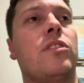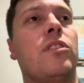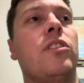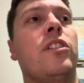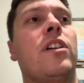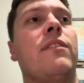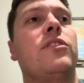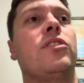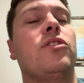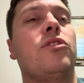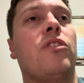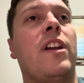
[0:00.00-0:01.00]
good enough to
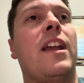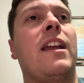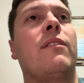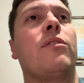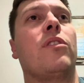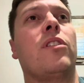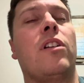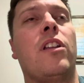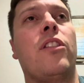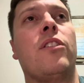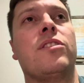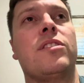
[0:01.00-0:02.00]
train for
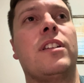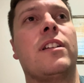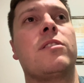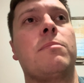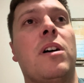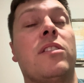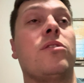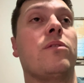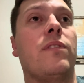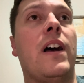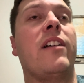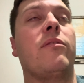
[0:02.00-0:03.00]
another 6 months
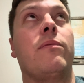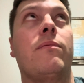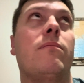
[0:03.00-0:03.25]
or